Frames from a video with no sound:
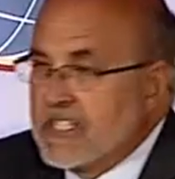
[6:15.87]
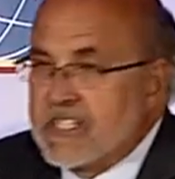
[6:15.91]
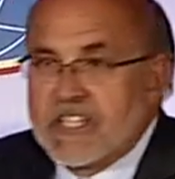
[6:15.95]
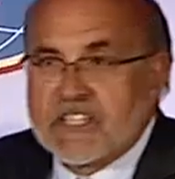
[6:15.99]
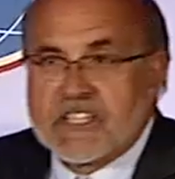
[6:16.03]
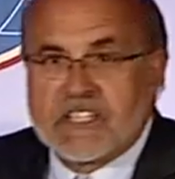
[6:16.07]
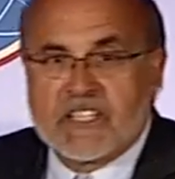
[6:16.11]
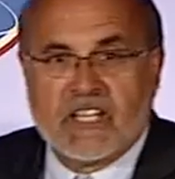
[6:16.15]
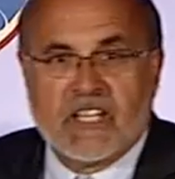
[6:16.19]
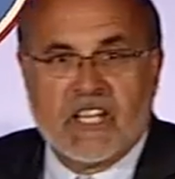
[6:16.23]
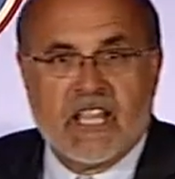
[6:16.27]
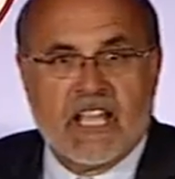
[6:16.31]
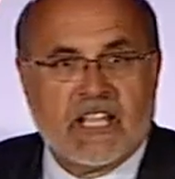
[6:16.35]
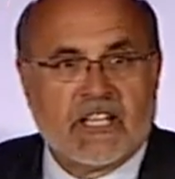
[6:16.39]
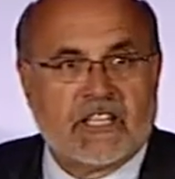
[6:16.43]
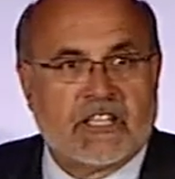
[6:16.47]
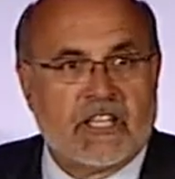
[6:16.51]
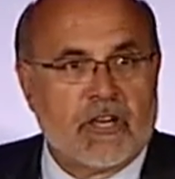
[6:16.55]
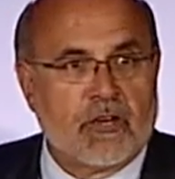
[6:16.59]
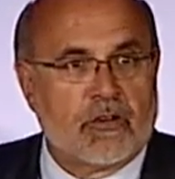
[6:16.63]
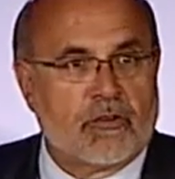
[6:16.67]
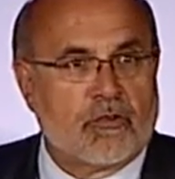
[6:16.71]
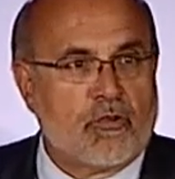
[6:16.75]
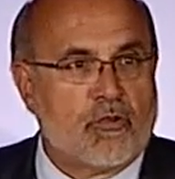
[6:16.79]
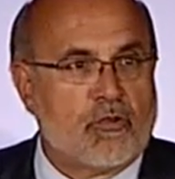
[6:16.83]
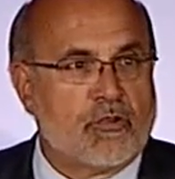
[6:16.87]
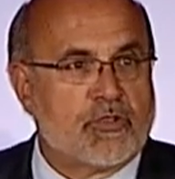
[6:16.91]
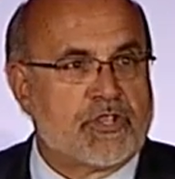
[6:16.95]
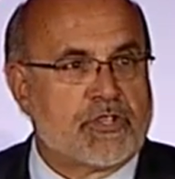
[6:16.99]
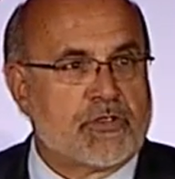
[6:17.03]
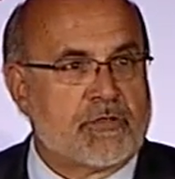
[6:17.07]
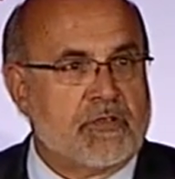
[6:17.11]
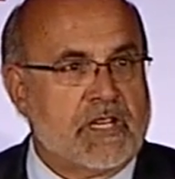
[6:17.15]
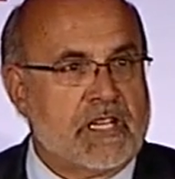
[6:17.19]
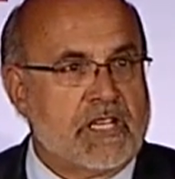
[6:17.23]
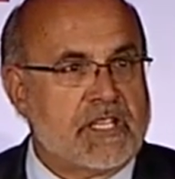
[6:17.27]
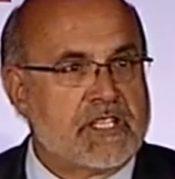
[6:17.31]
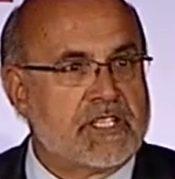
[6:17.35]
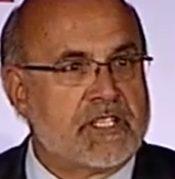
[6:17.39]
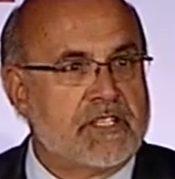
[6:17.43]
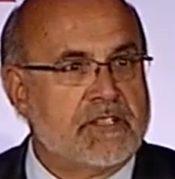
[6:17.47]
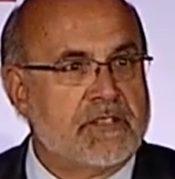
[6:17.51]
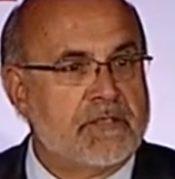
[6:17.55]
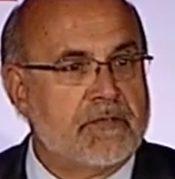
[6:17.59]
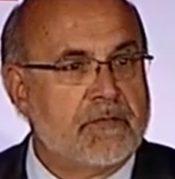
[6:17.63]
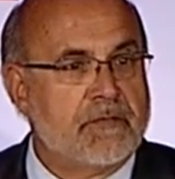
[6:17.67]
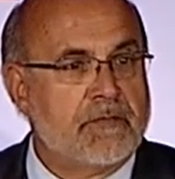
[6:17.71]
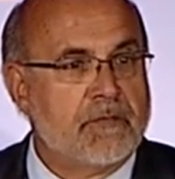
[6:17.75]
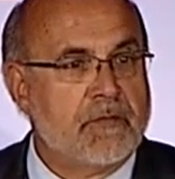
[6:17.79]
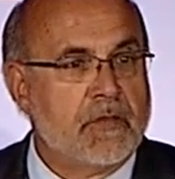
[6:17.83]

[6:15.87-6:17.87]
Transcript: to select their groceries.